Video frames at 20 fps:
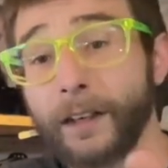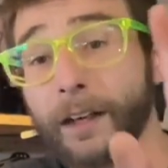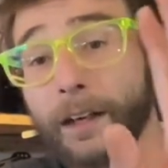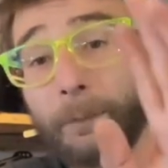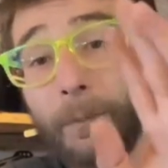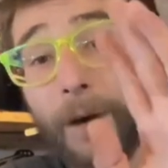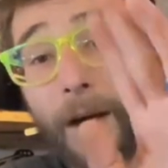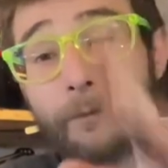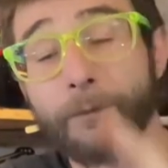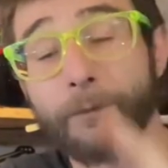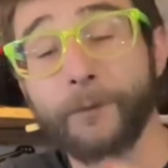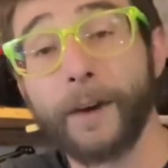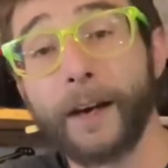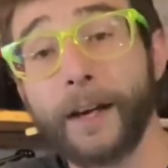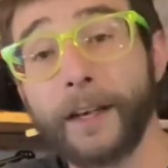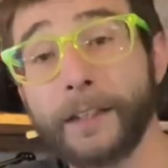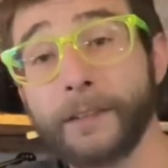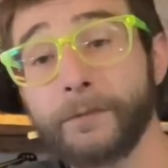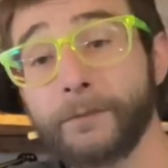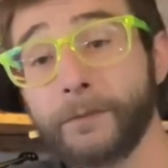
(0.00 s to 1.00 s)
I'm
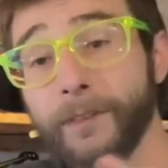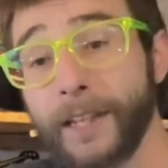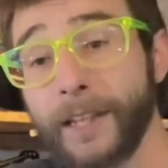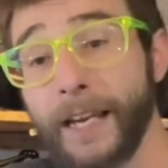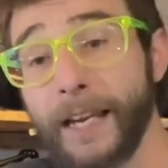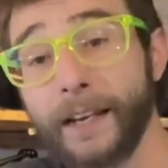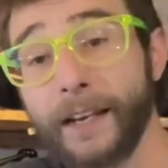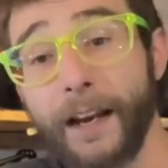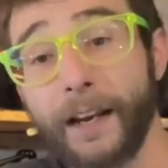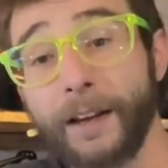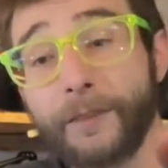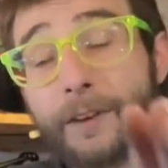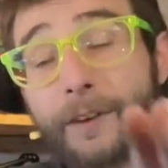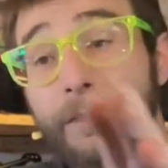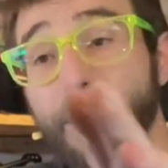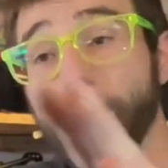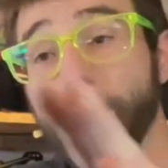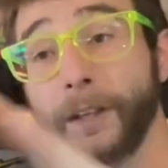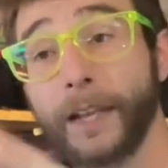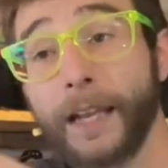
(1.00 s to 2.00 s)
fine with that. I
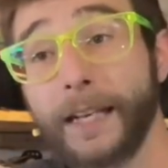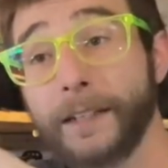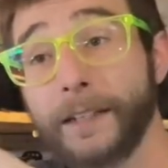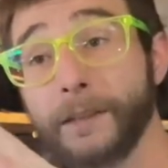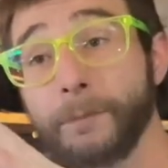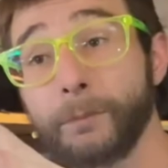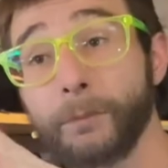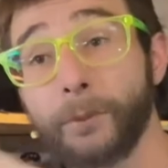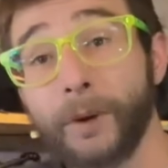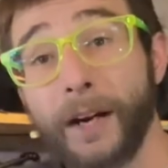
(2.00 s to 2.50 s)
never liked